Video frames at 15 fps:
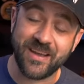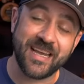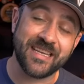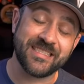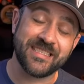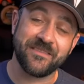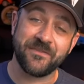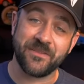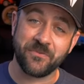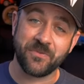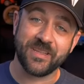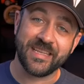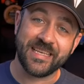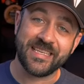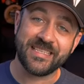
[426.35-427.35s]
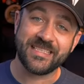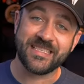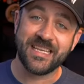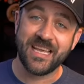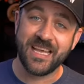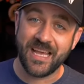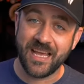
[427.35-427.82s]
as of the release
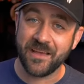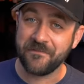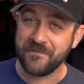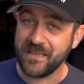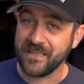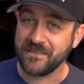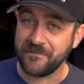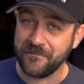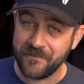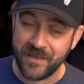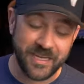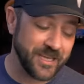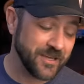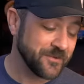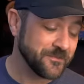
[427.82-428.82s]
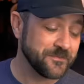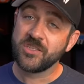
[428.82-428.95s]
of this video.